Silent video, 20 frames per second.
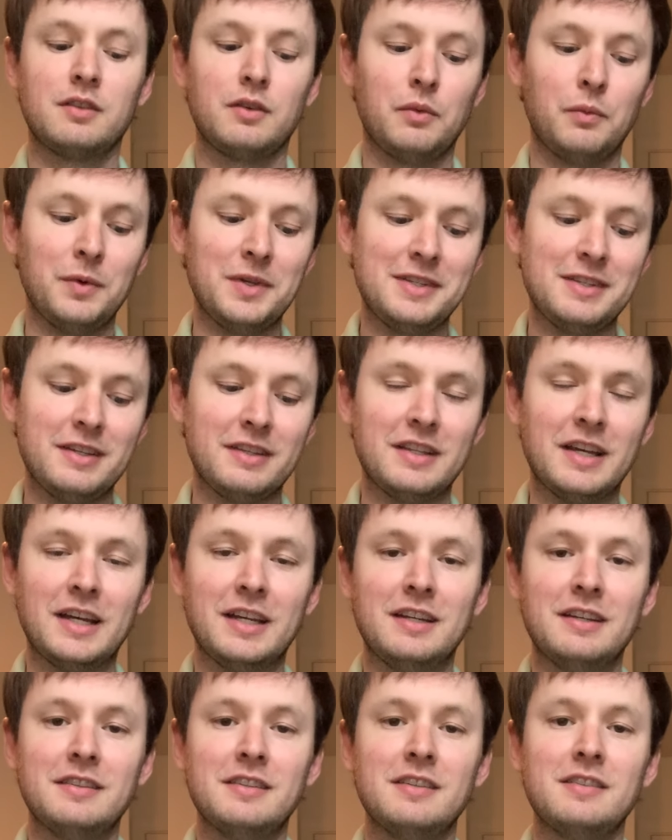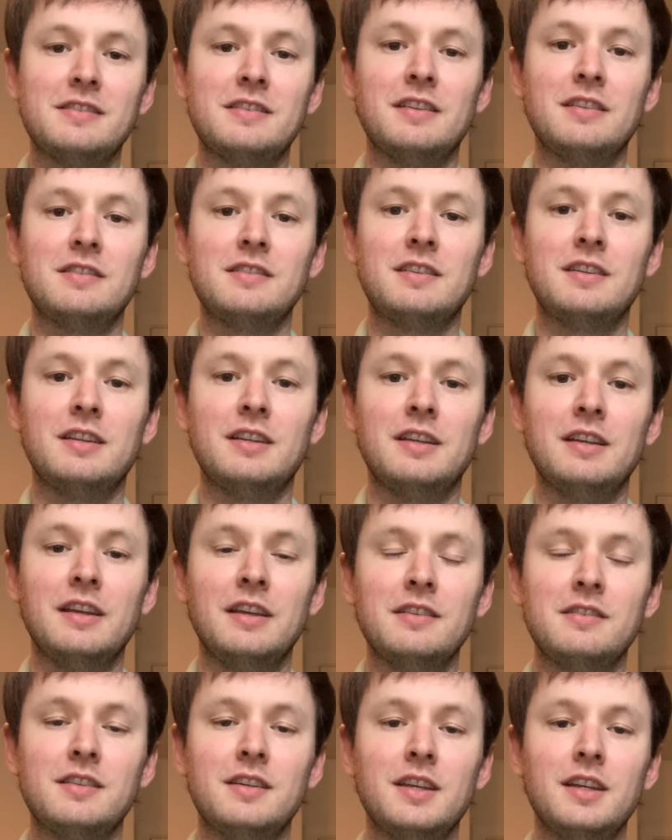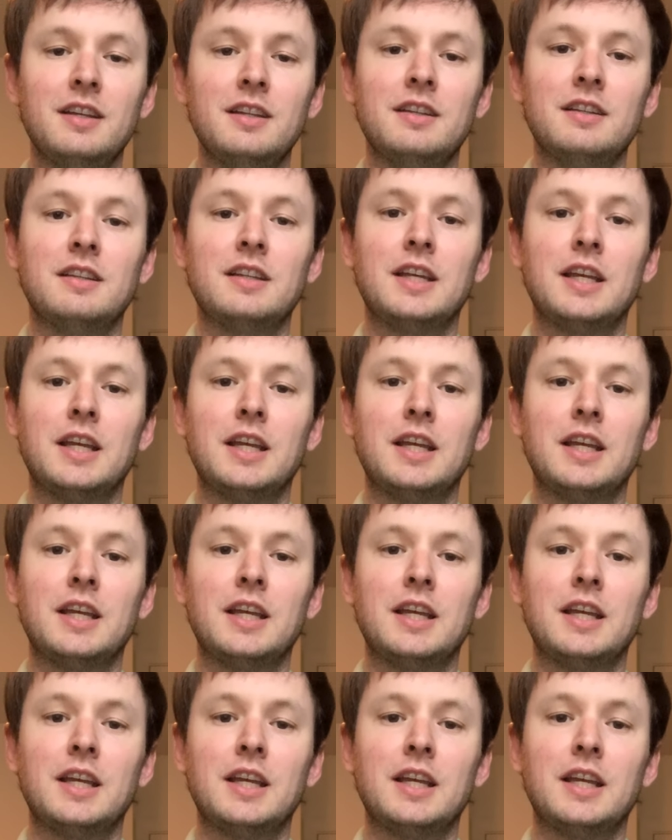We see that in this incident.